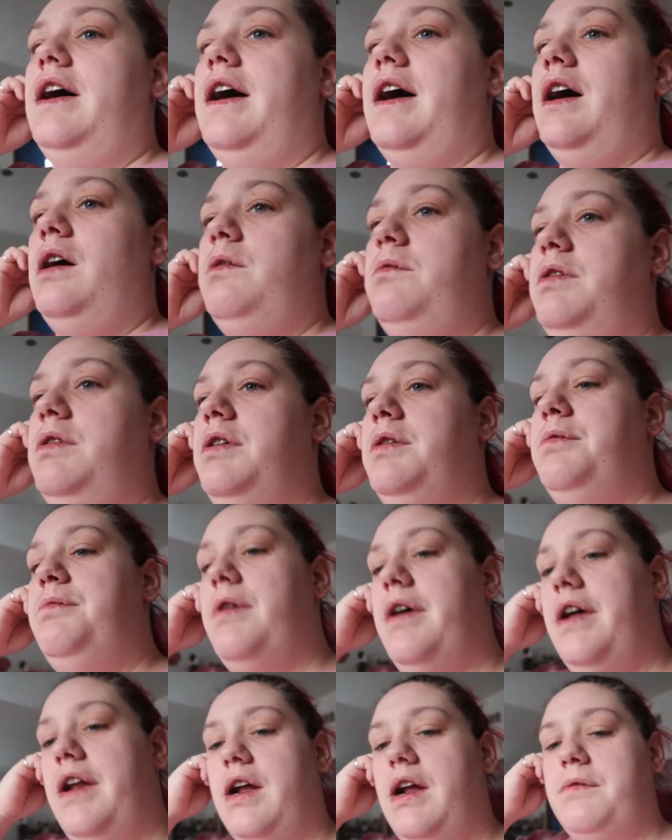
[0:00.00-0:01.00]
Um,
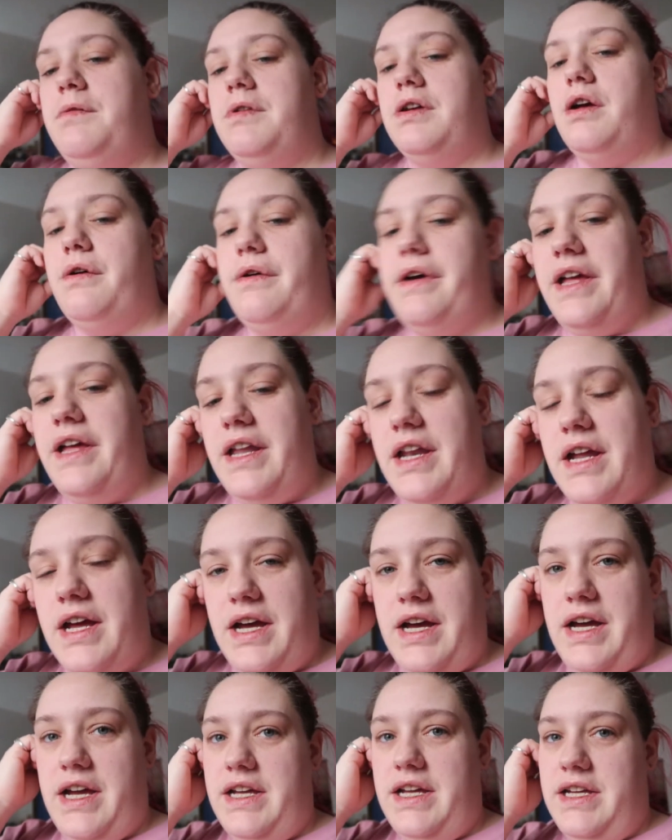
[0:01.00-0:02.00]
but I'm gonna go in.
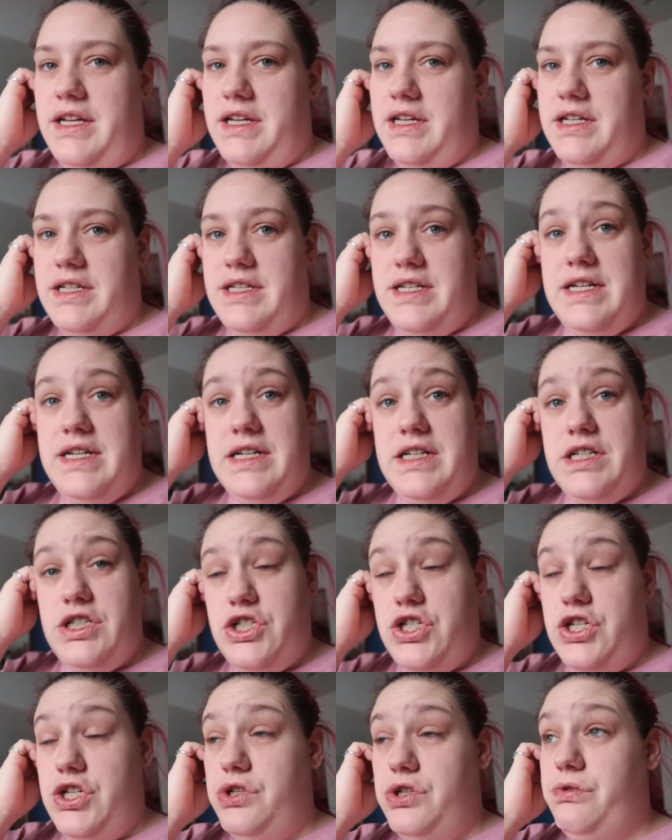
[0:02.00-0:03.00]
I
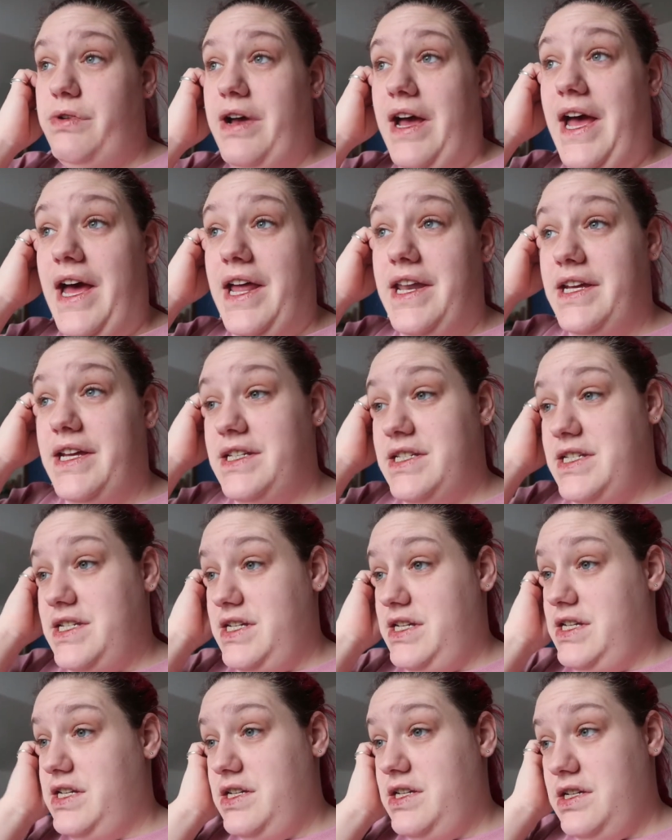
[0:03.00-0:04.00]
need to edit
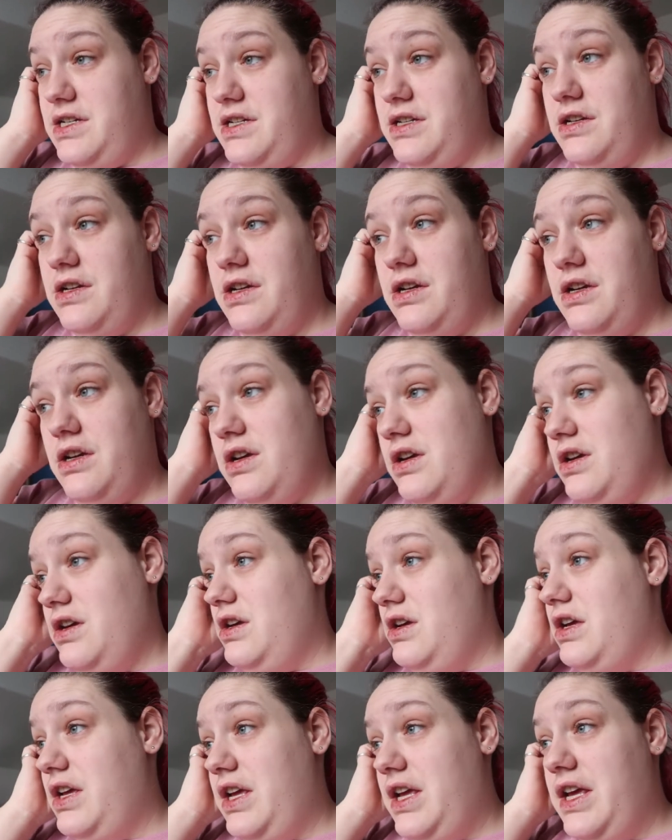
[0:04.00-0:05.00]

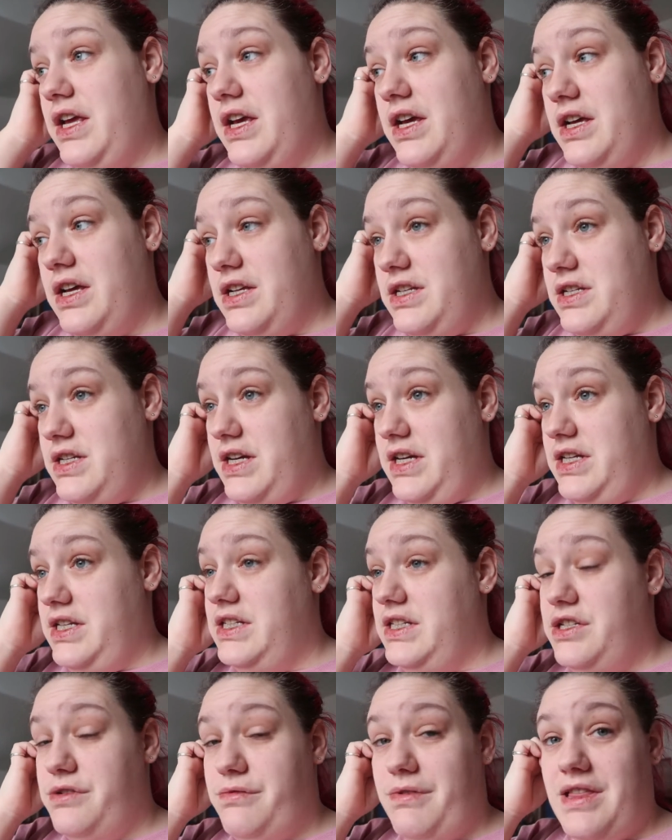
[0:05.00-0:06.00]
and I
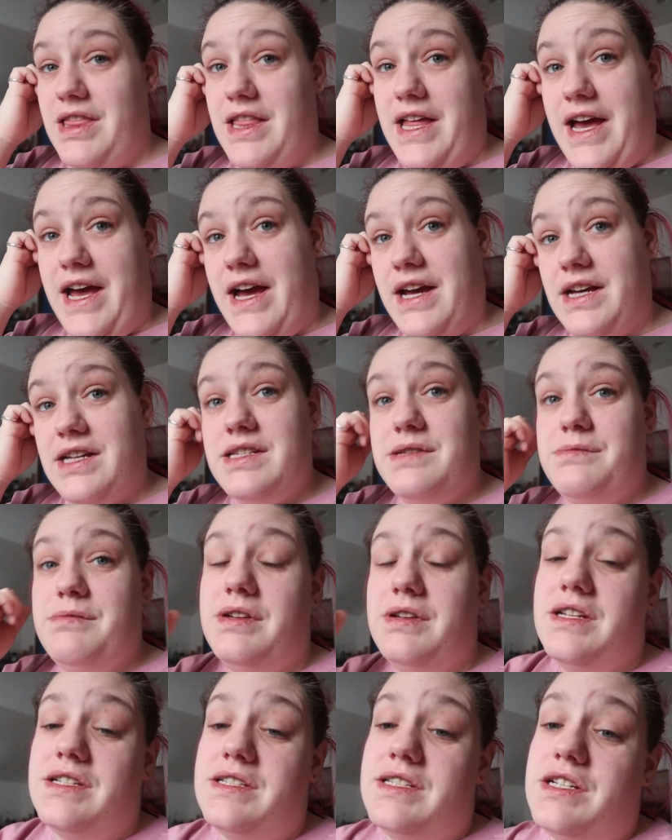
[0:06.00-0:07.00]
need to relax
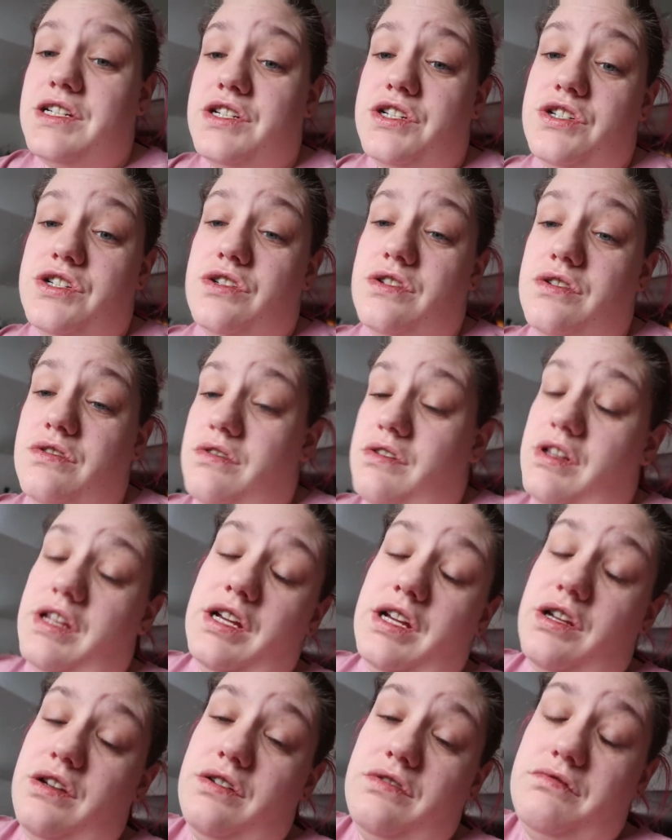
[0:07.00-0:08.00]
because this
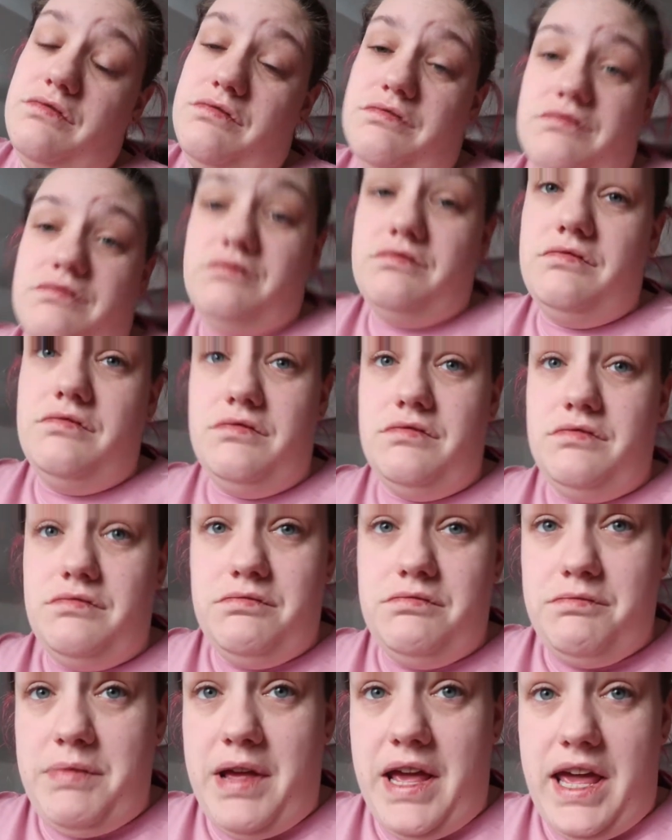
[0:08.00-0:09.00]
like
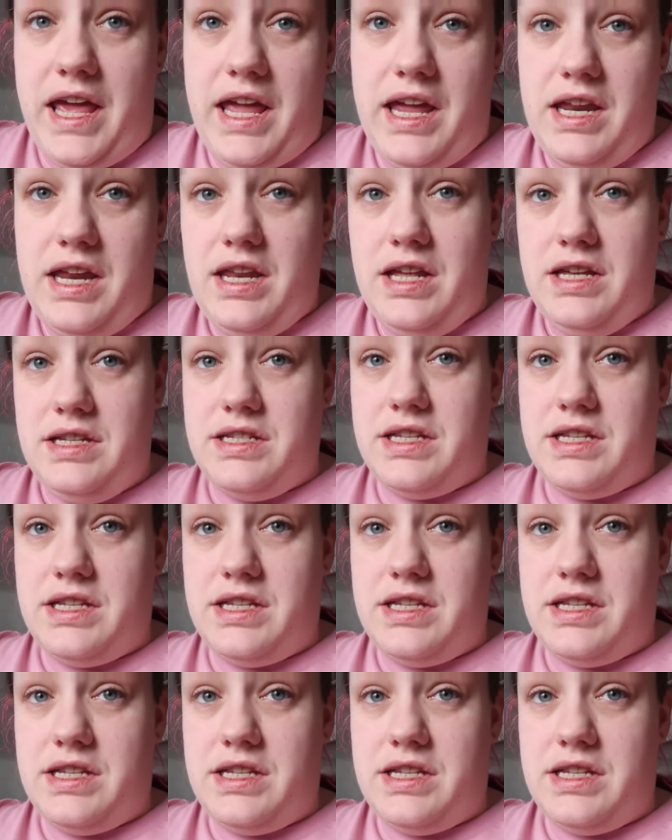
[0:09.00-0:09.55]
pain